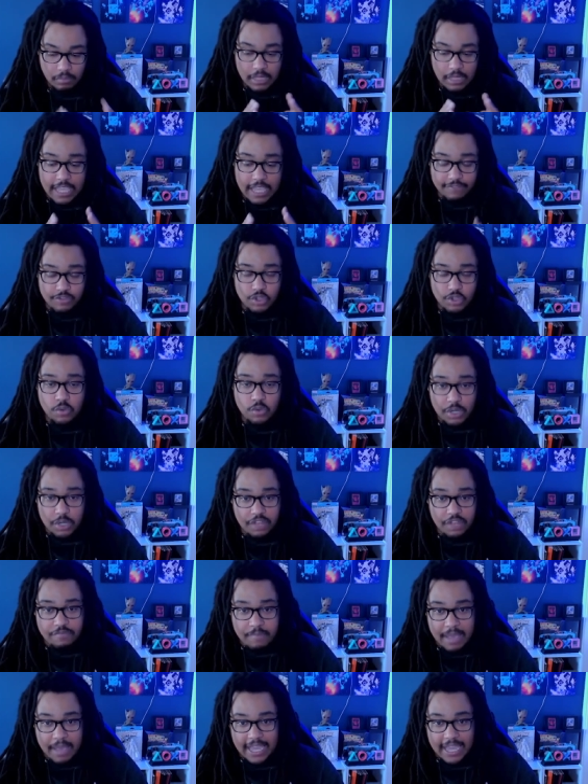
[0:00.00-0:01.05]
If you would
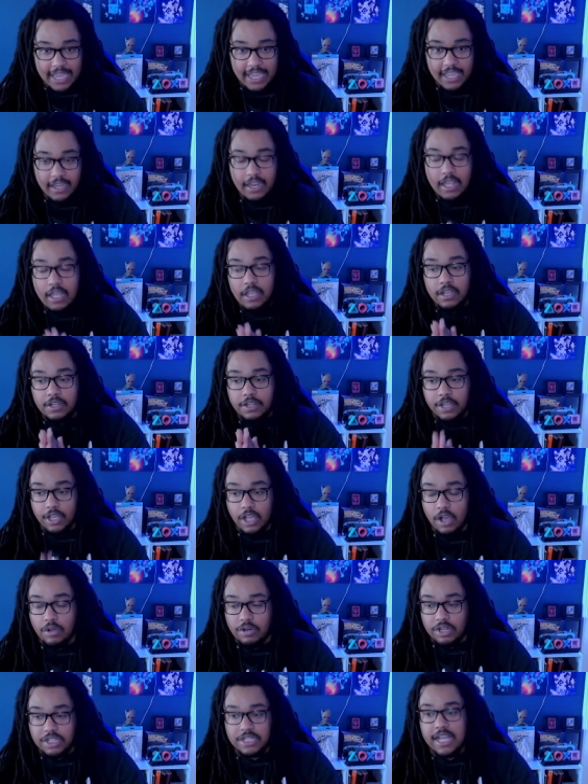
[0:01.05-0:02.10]
have made
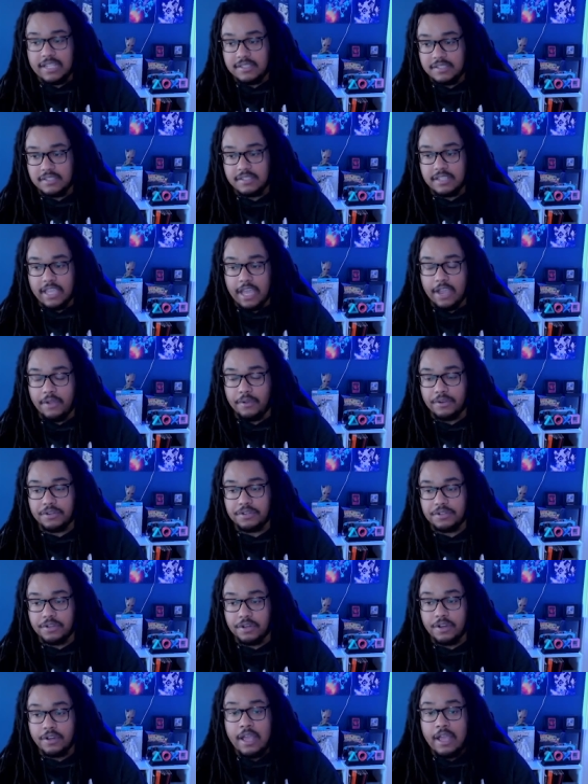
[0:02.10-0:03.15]
Dakota Johnson's
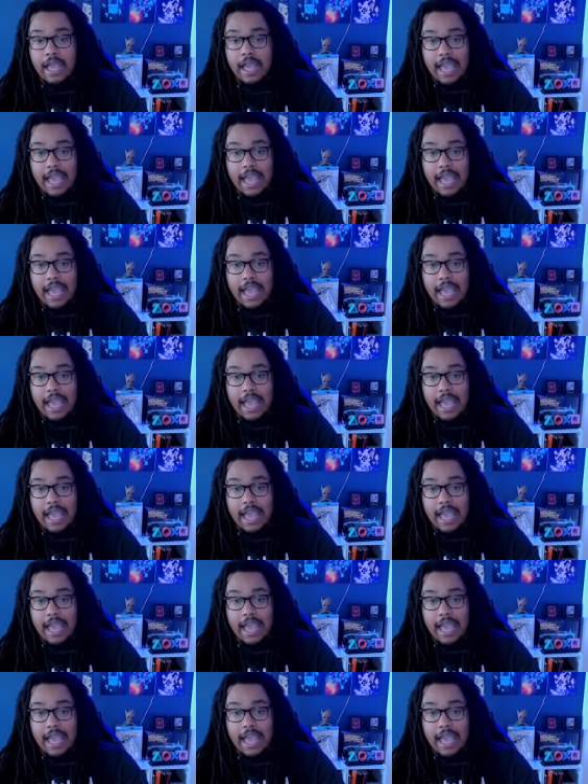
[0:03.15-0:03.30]
character